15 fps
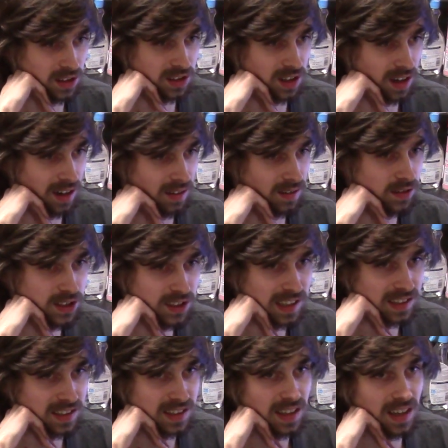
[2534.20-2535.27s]
Just it
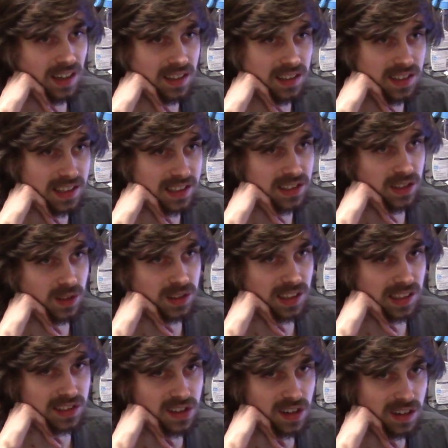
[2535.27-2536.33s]
was 6 till
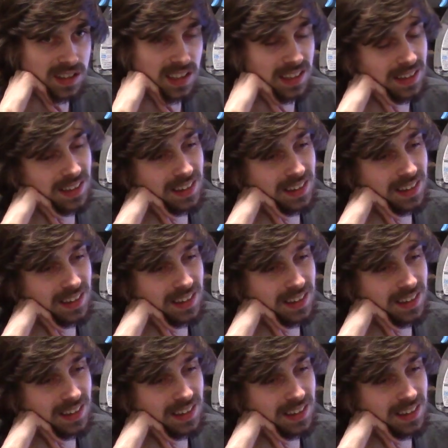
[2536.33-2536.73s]
6:30.